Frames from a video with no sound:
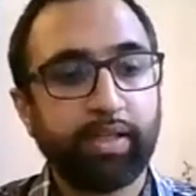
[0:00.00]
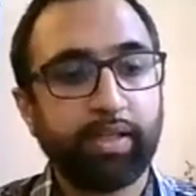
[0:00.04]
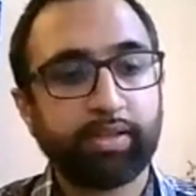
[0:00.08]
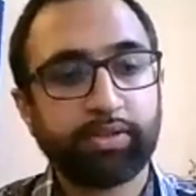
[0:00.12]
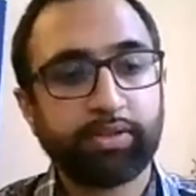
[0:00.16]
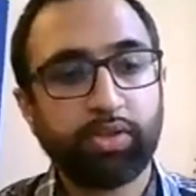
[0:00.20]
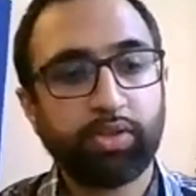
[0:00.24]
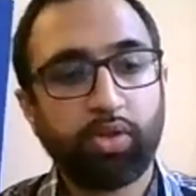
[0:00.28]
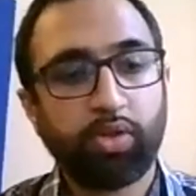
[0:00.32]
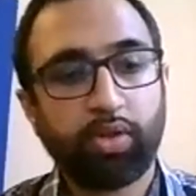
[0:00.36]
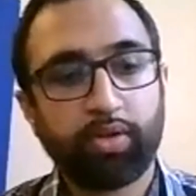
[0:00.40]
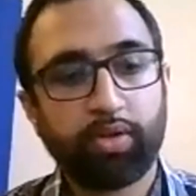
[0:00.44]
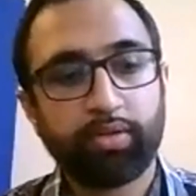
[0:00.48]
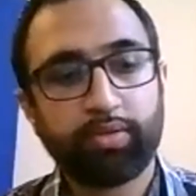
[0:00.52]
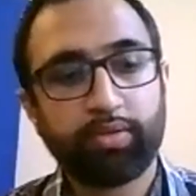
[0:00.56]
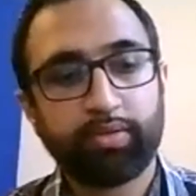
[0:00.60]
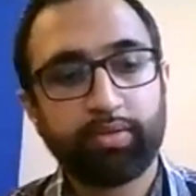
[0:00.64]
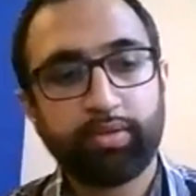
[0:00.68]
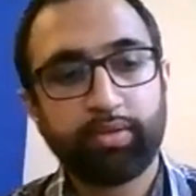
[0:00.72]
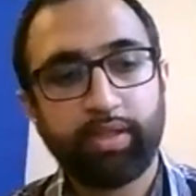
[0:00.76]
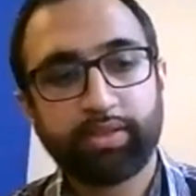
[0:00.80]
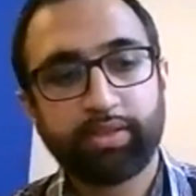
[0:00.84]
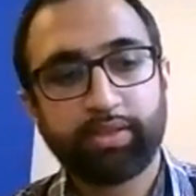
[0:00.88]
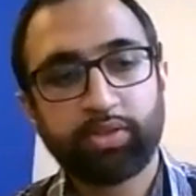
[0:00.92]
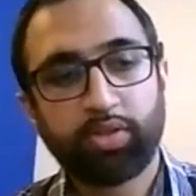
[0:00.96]
it's not
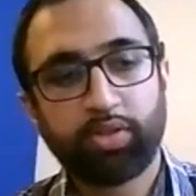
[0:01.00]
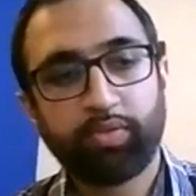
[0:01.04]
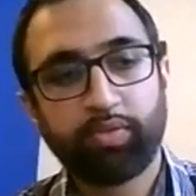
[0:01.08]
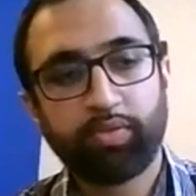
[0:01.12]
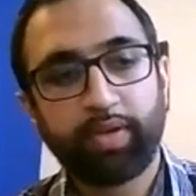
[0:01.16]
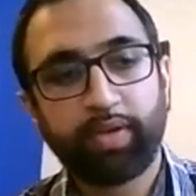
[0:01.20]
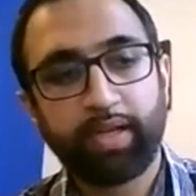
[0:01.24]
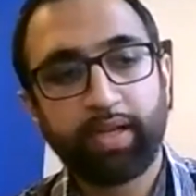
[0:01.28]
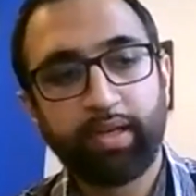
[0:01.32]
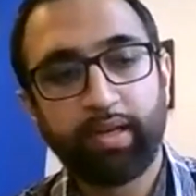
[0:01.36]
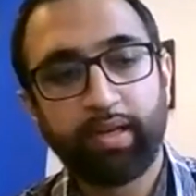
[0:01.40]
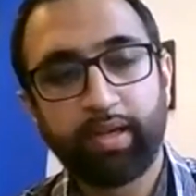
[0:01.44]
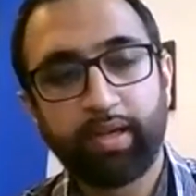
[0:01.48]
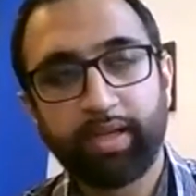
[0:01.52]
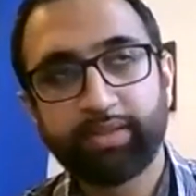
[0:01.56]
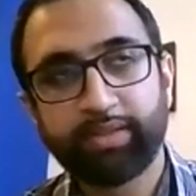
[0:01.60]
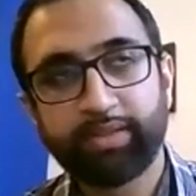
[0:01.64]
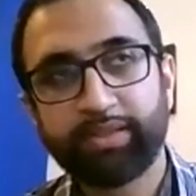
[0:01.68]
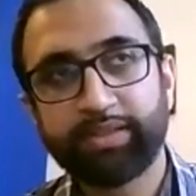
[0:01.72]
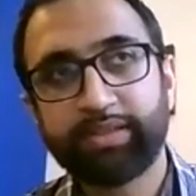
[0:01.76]
finalized.